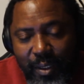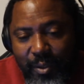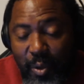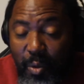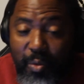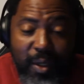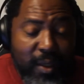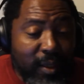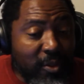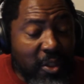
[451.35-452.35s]
So
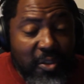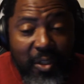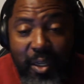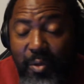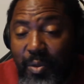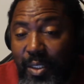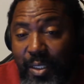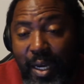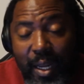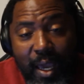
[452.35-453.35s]
it's just another one
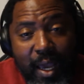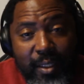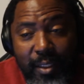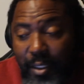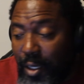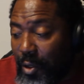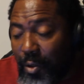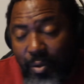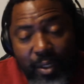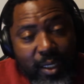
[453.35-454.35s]
just got to add to the
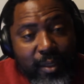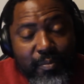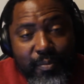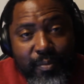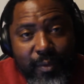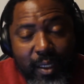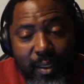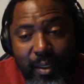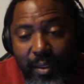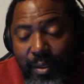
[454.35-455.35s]
doggone,
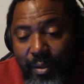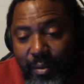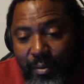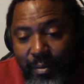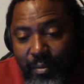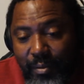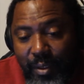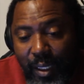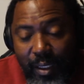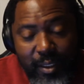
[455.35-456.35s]

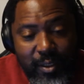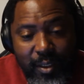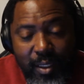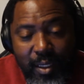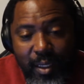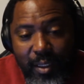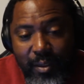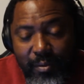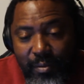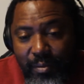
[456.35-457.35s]
I guess, to
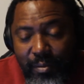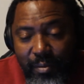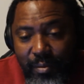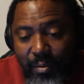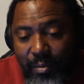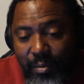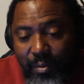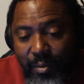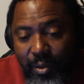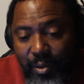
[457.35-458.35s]
the
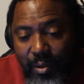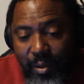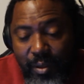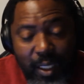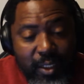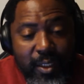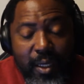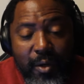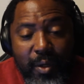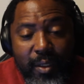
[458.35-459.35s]

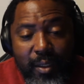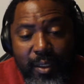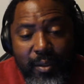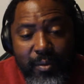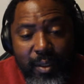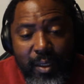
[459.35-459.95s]
dictionary of